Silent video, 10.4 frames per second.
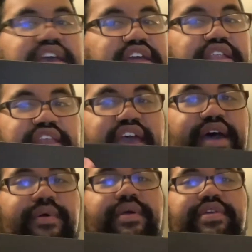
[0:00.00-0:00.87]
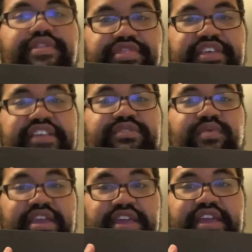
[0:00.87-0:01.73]
Now, this
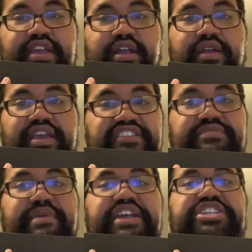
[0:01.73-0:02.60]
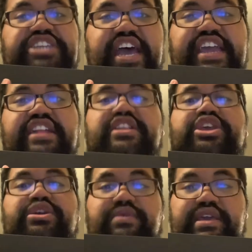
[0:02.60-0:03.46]
right here is my giant
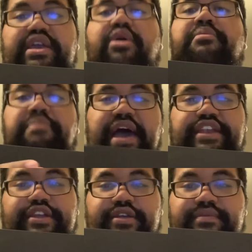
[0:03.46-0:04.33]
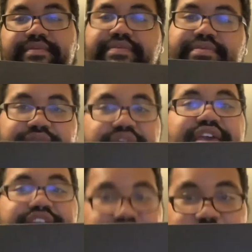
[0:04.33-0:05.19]
Yu-Gi-Oh! Binder.
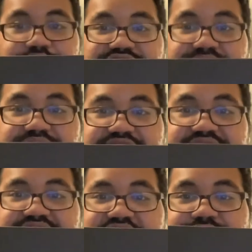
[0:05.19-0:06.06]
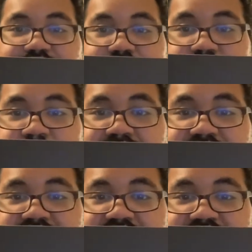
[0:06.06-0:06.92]
Care to see what's inside for a little bit of
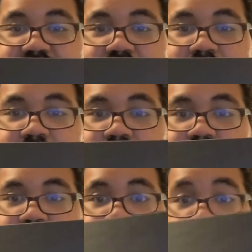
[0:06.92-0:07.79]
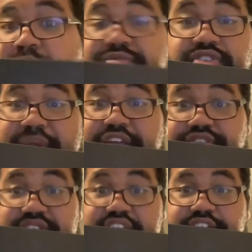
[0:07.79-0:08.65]
a teaser? Well, too bad,
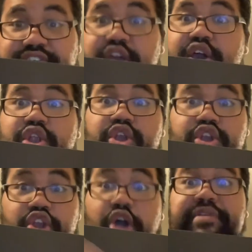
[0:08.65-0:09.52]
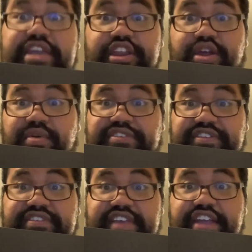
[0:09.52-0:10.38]
you can't. Nobody can know what's
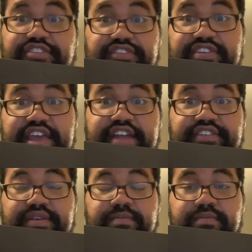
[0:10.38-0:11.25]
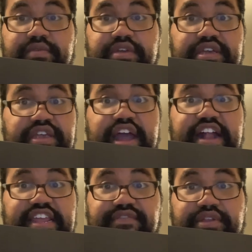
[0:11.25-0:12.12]
inside just yet.
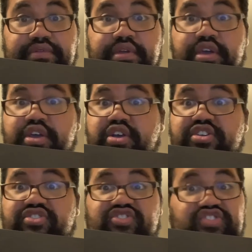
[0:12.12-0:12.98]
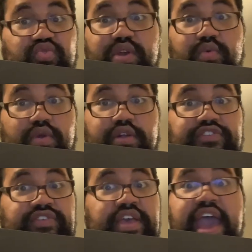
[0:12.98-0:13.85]
Not even
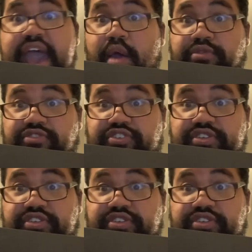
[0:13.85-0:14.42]
Squidward's house.